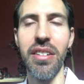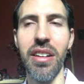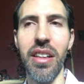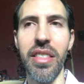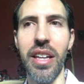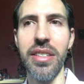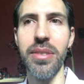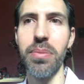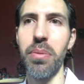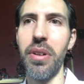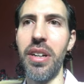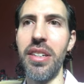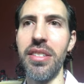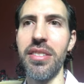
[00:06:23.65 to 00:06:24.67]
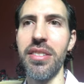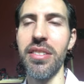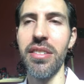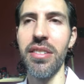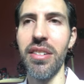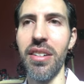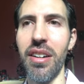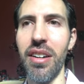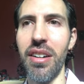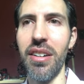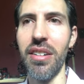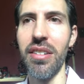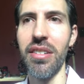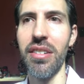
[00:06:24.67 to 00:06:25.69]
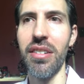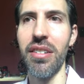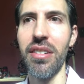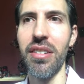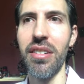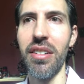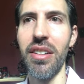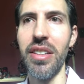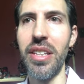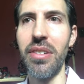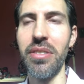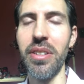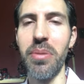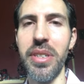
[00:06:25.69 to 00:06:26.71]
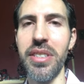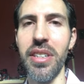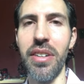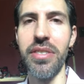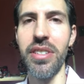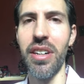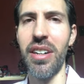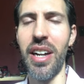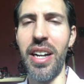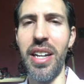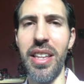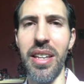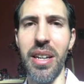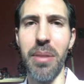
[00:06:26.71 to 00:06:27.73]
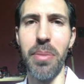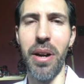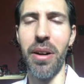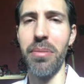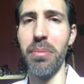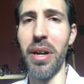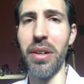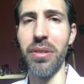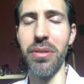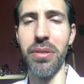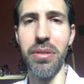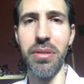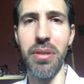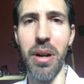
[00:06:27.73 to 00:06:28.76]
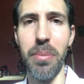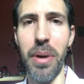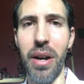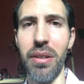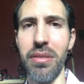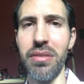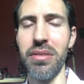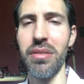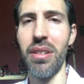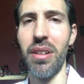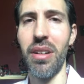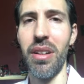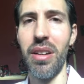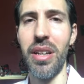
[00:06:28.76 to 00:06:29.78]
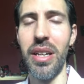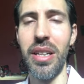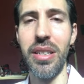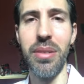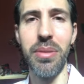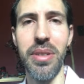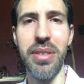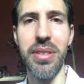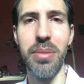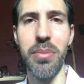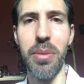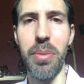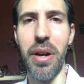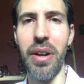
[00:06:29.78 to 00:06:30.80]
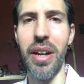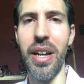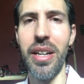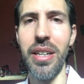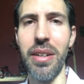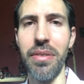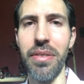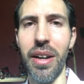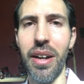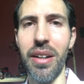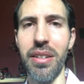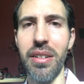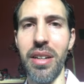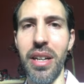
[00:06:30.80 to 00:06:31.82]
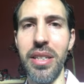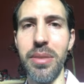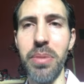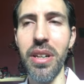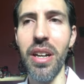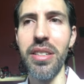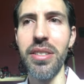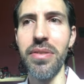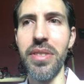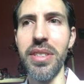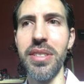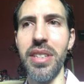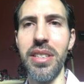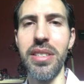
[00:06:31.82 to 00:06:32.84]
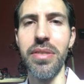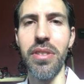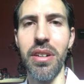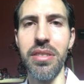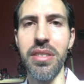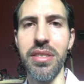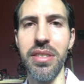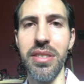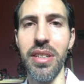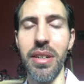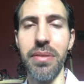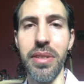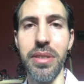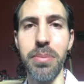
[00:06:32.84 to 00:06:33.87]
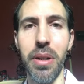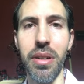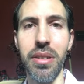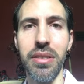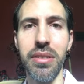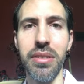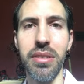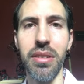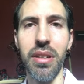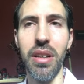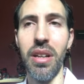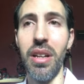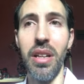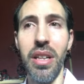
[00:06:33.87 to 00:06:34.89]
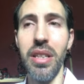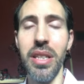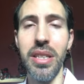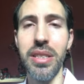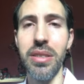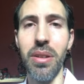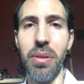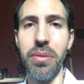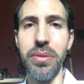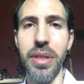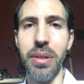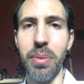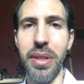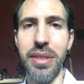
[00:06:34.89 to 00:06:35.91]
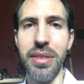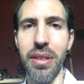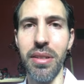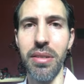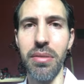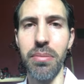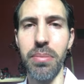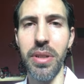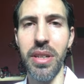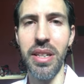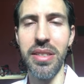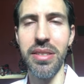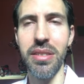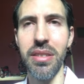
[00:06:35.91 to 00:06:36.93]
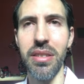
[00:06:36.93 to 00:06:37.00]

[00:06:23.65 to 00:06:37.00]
that's what, the only reason I've shared anything about my guru, about Hinduism, about any of that, is because of the states of consciousness I've experienced. This is the only reason, because